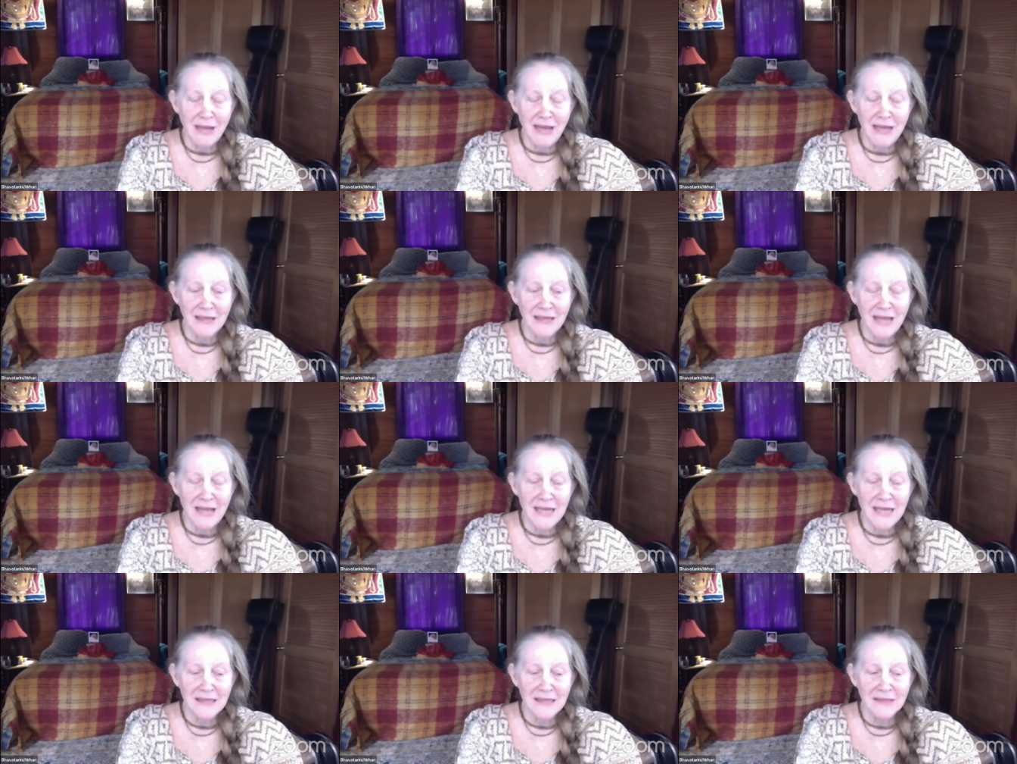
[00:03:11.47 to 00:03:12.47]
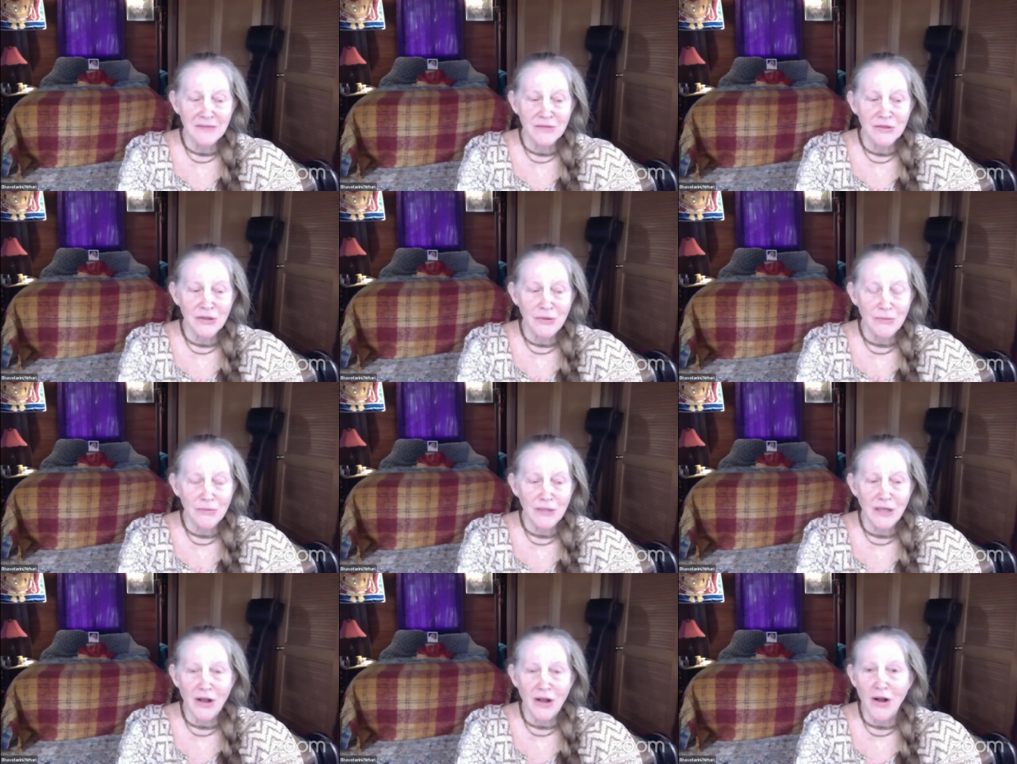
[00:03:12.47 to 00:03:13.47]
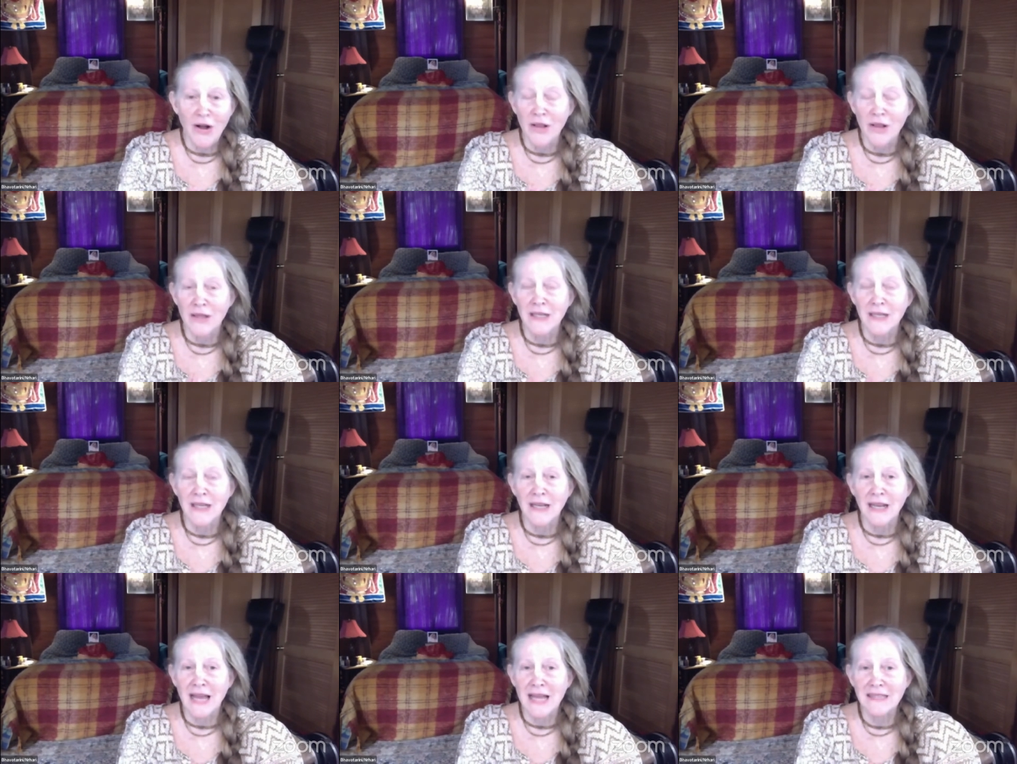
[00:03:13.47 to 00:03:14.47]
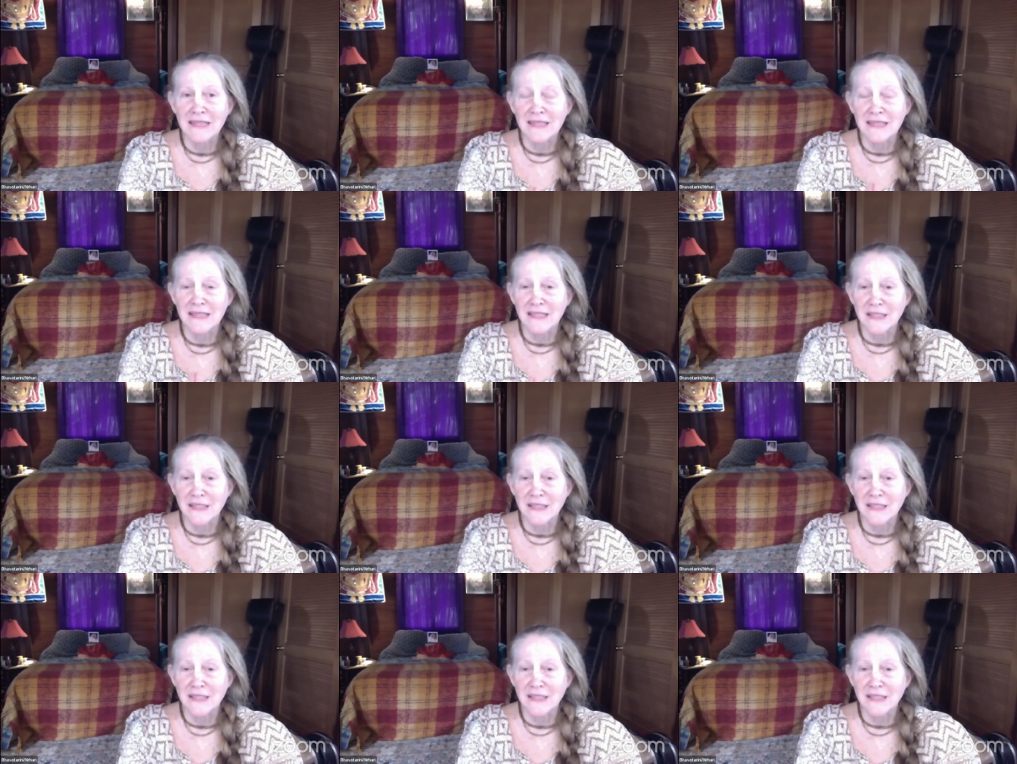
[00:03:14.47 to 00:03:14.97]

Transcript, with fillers: I I don't recall any classes and